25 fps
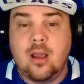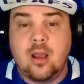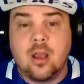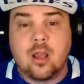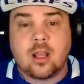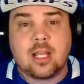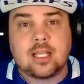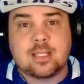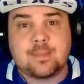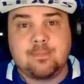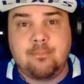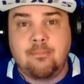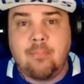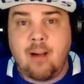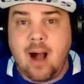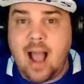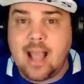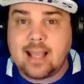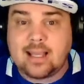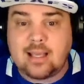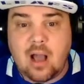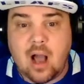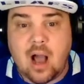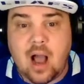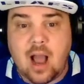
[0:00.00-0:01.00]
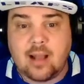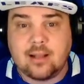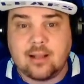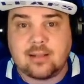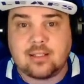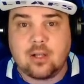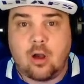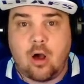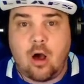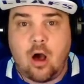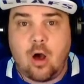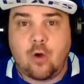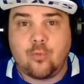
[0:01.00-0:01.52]
because my God,
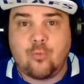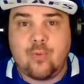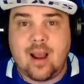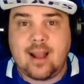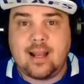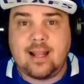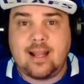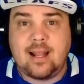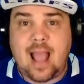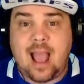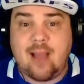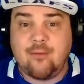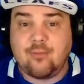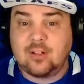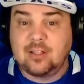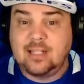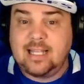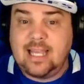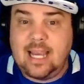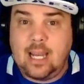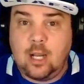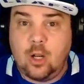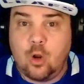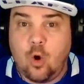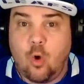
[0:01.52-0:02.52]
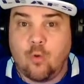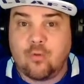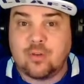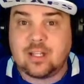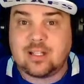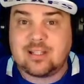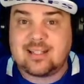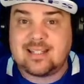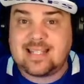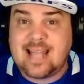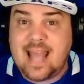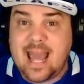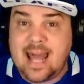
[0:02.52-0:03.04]
to already have the lead over the
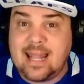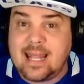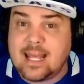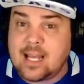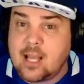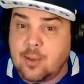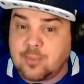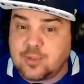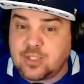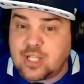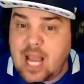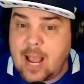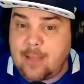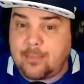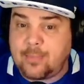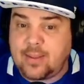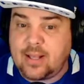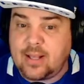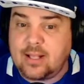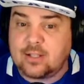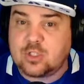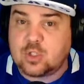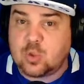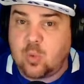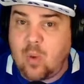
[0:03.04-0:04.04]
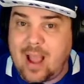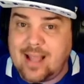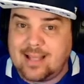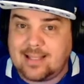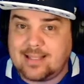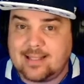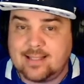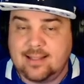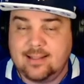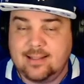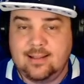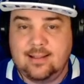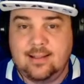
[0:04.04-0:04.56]
Stanley Cup champions
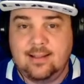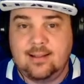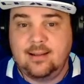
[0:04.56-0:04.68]
twice